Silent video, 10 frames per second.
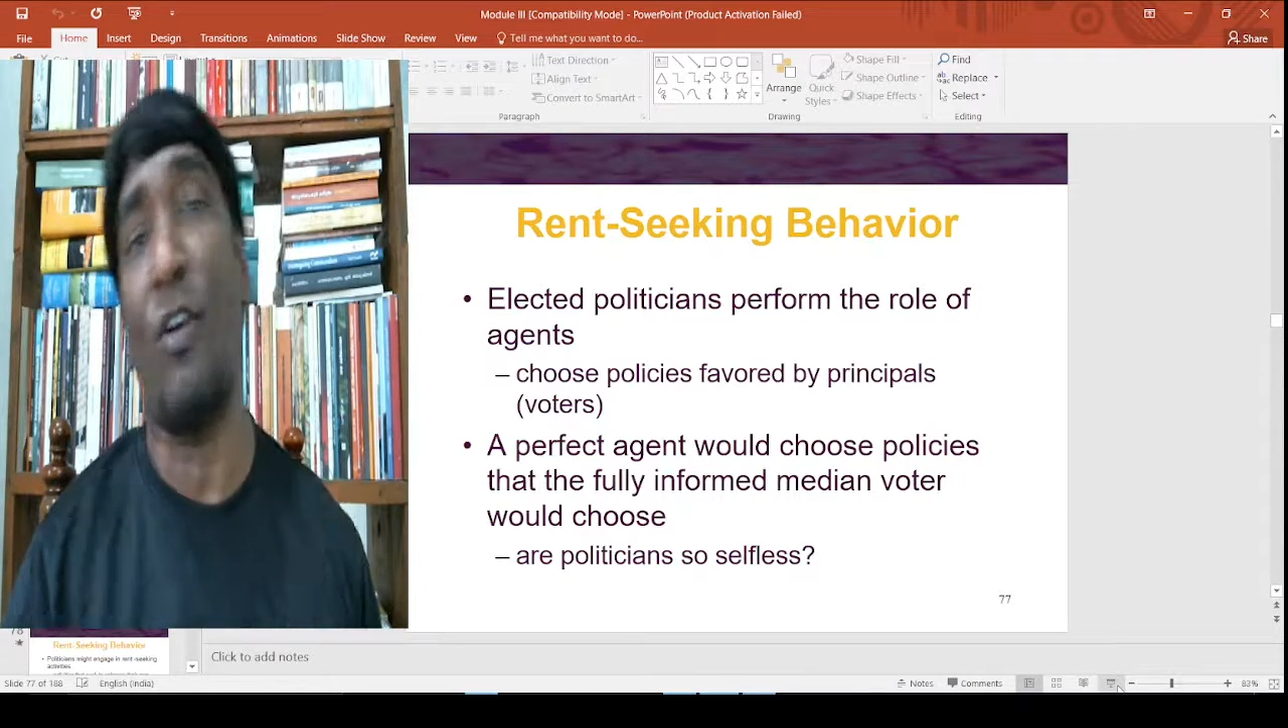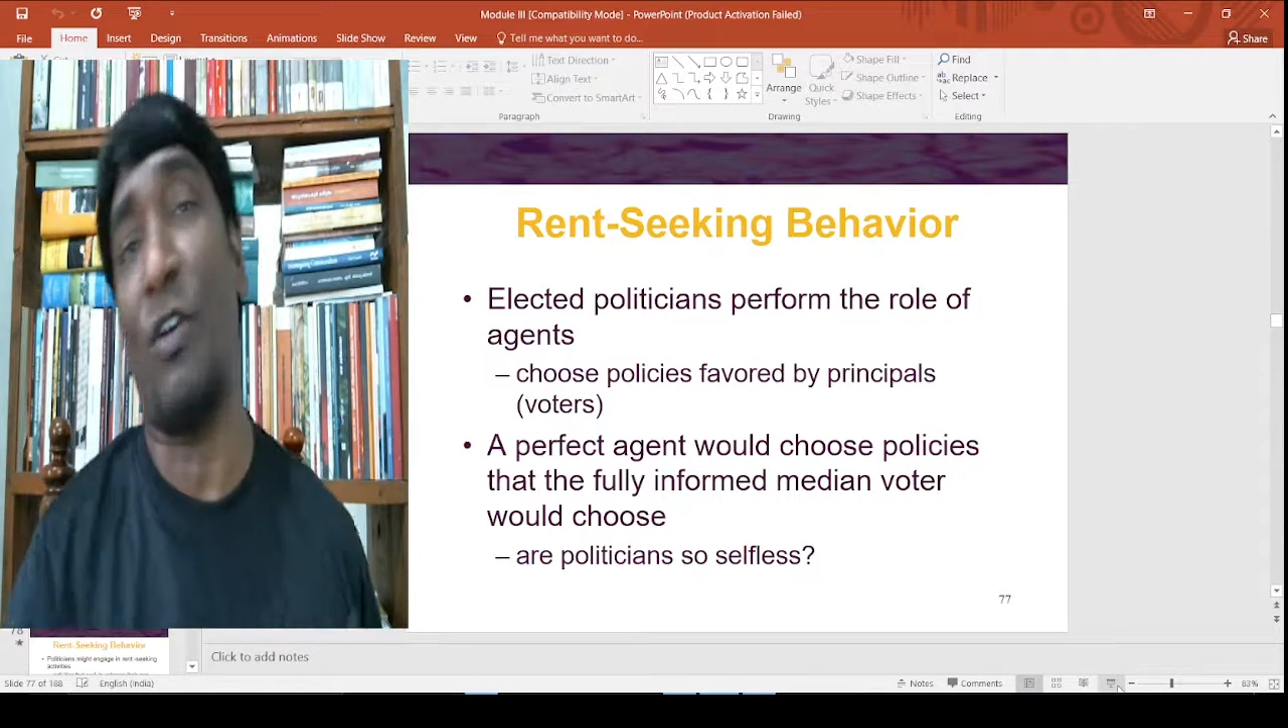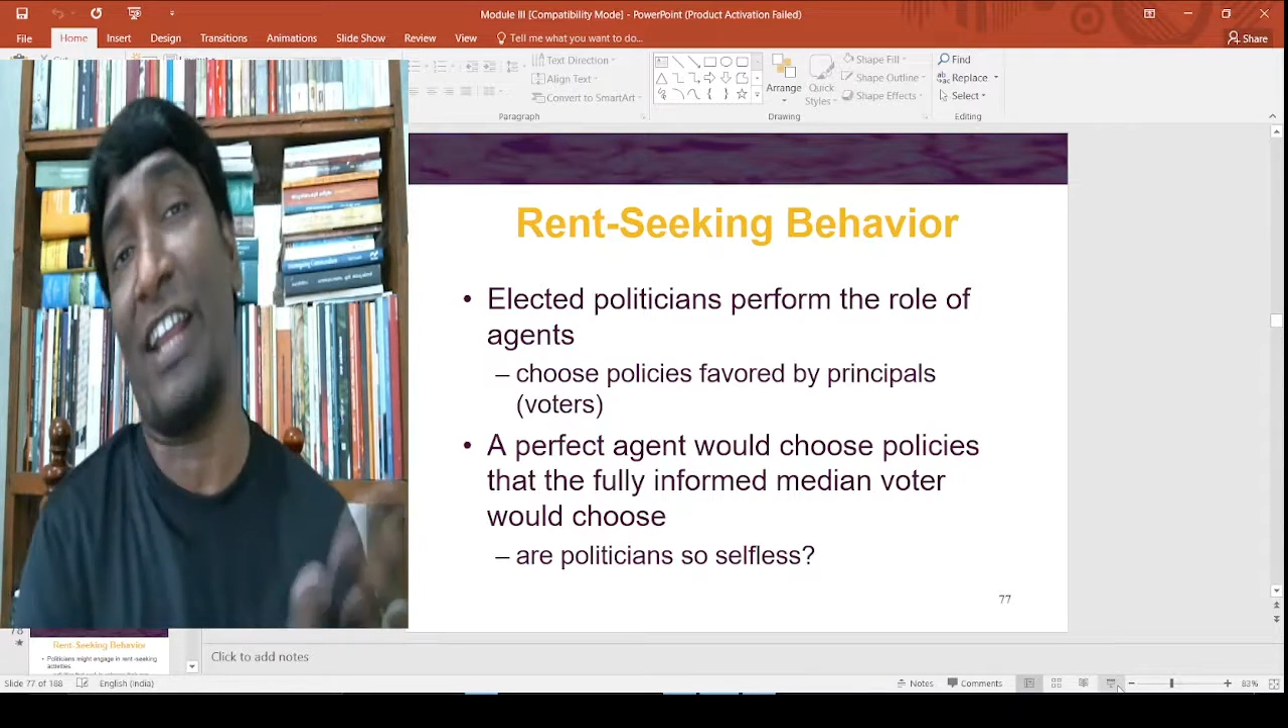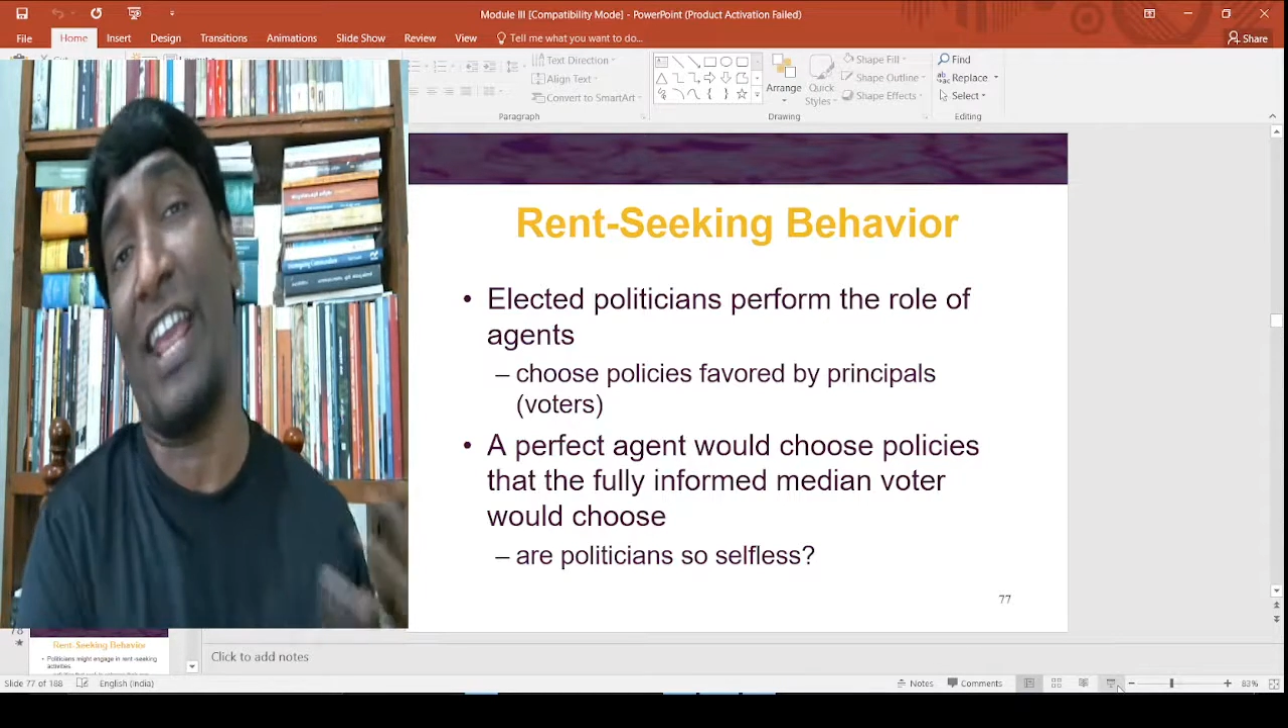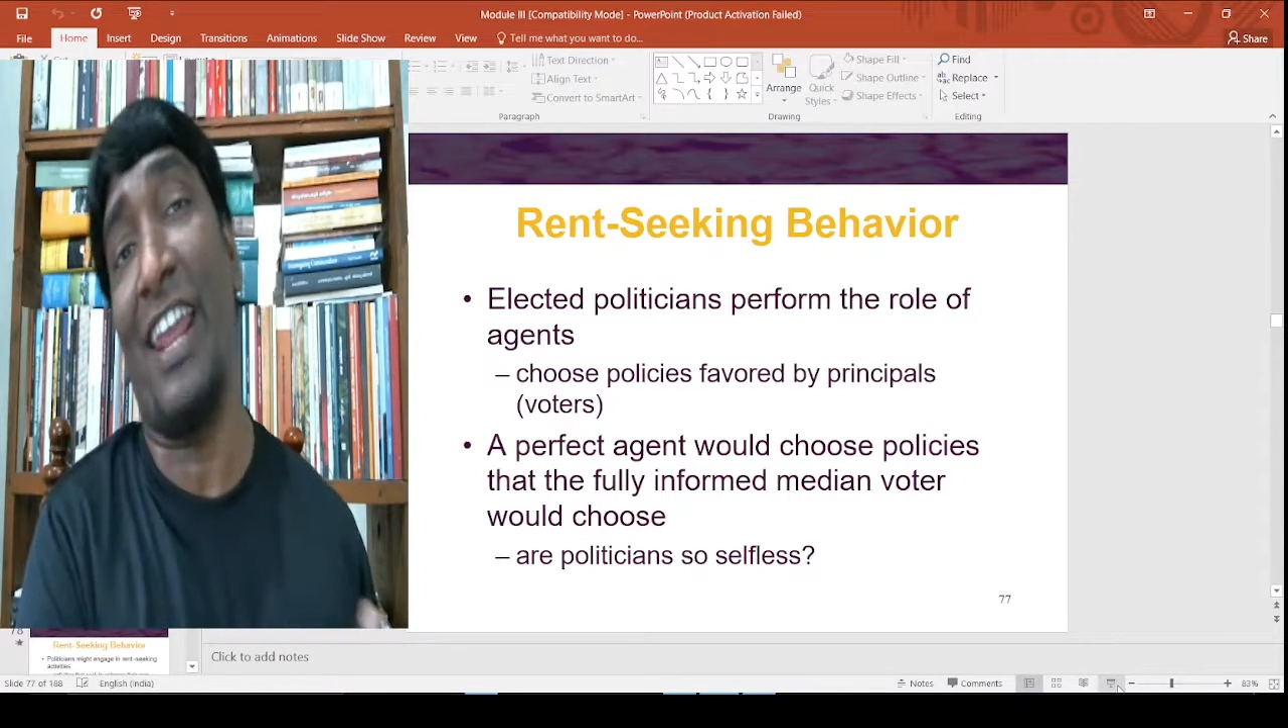
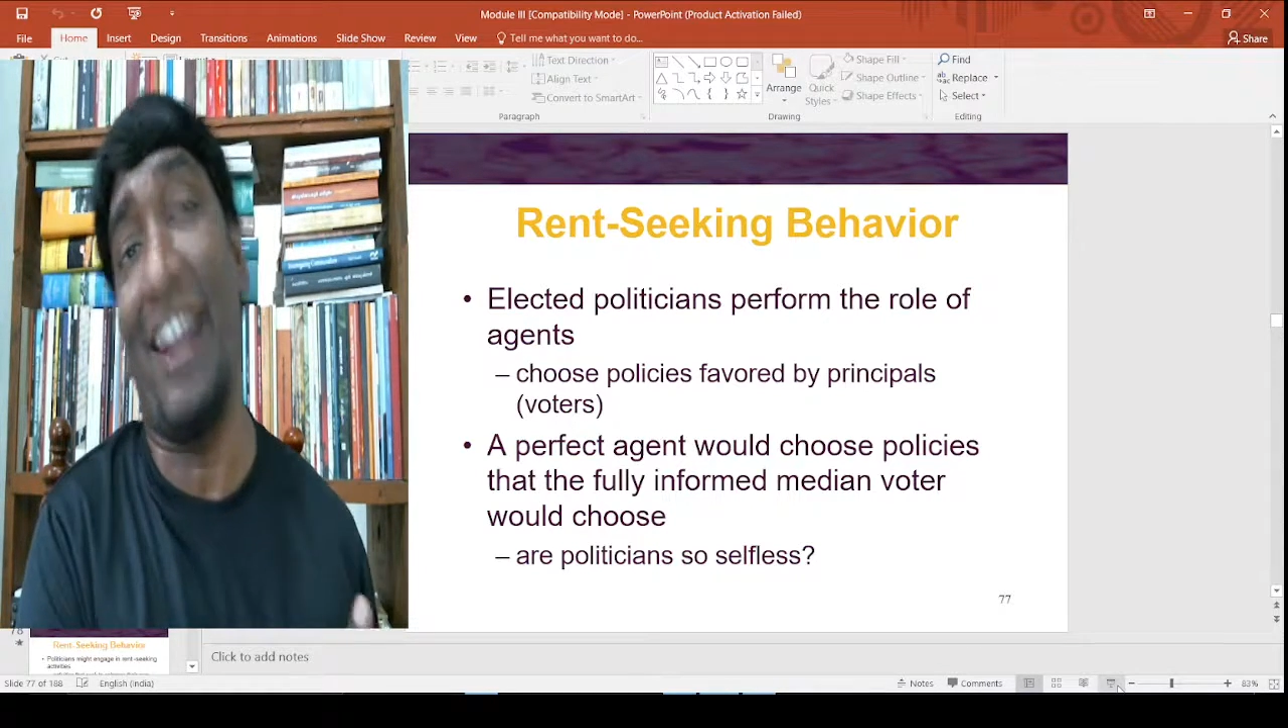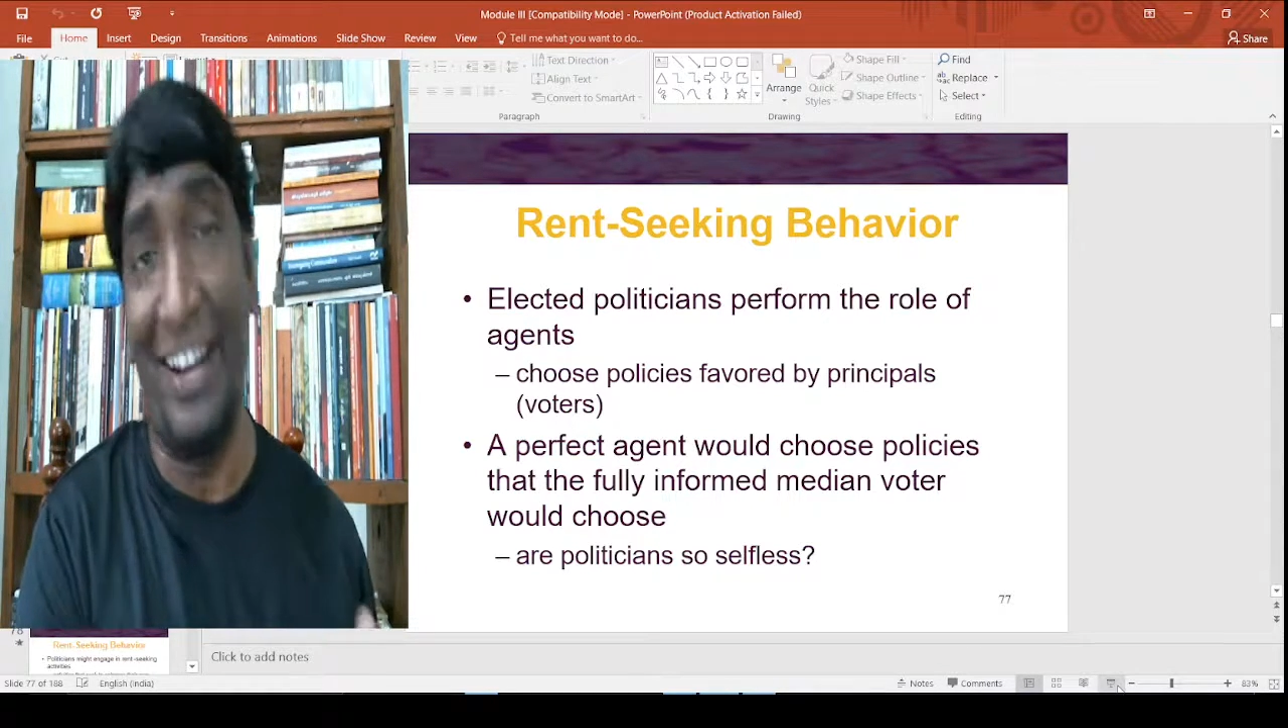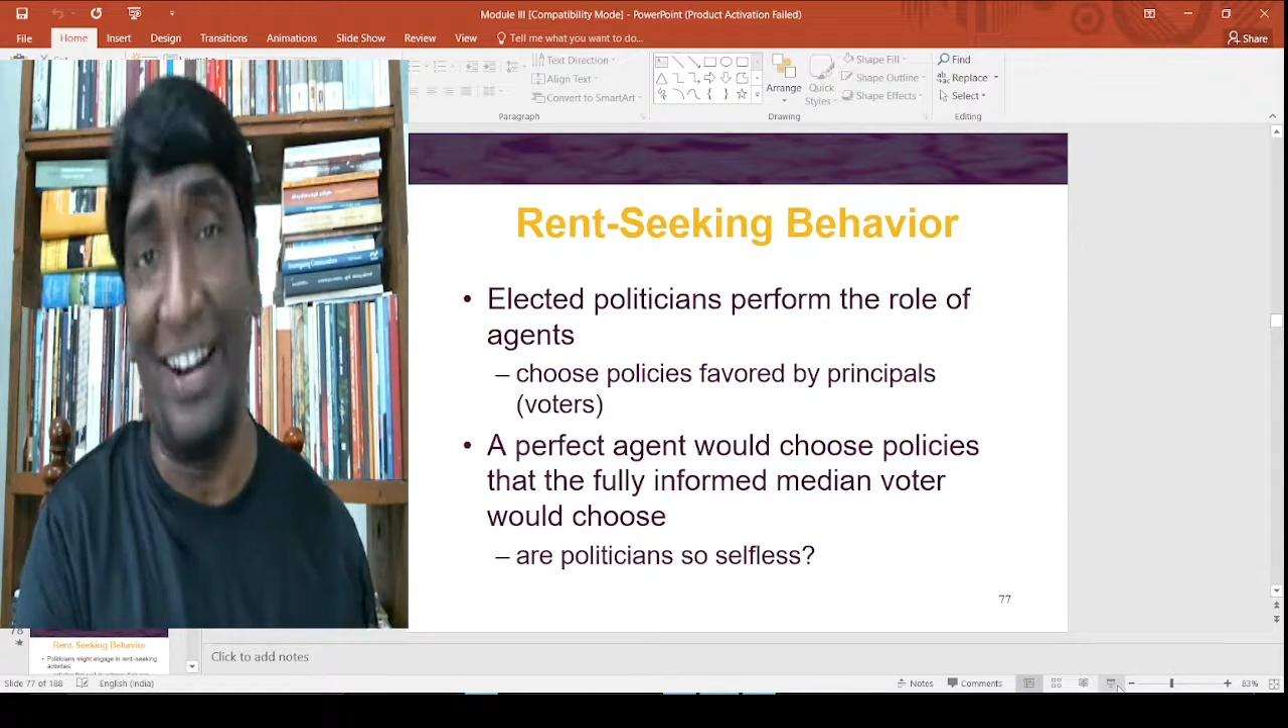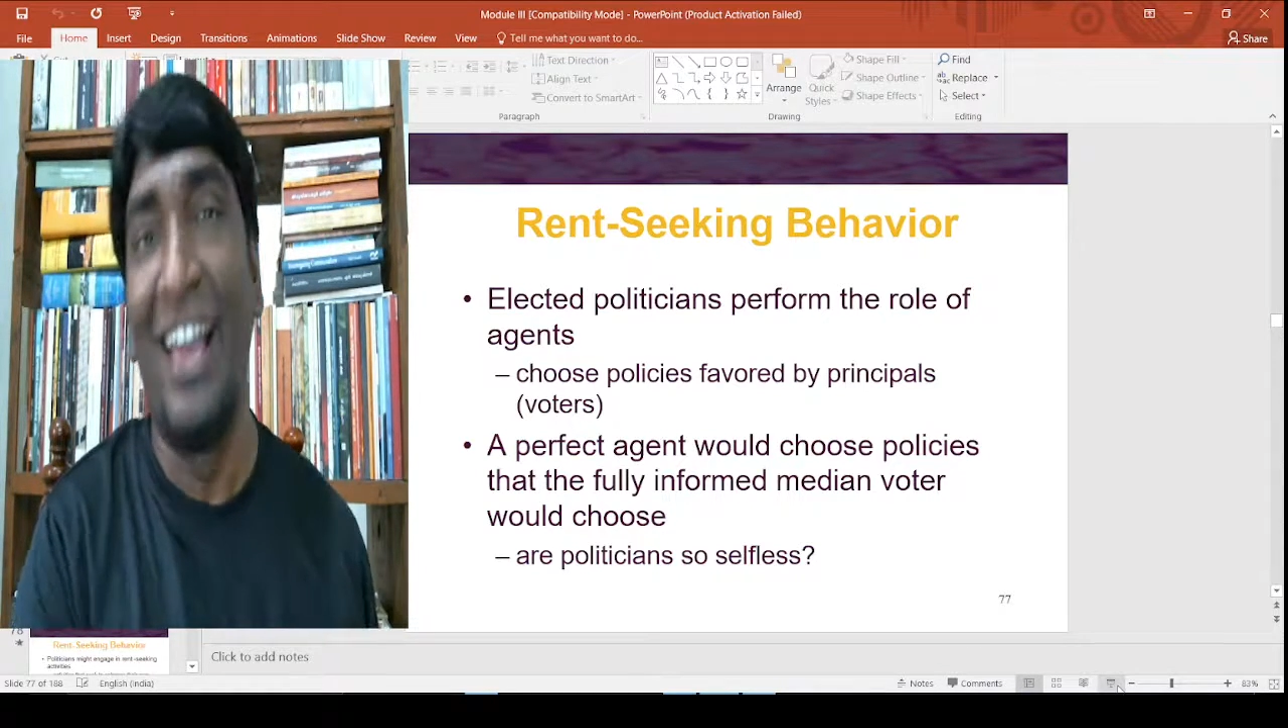on K rail,